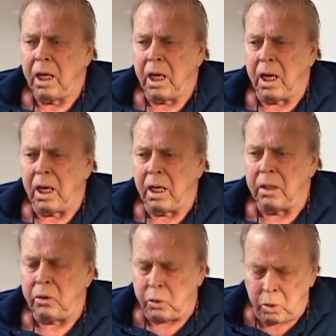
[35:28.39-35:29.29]
Uh,
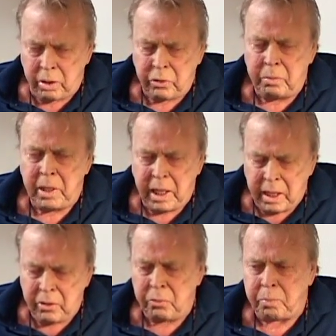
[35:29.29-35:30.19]
tourism
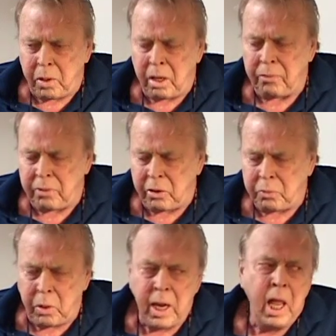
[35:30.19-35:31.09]
is part of Fells
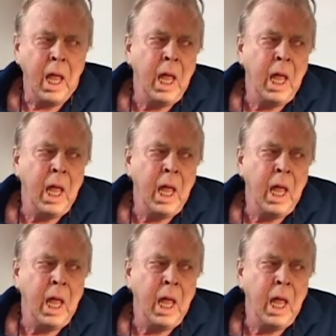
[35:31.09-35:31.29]
Point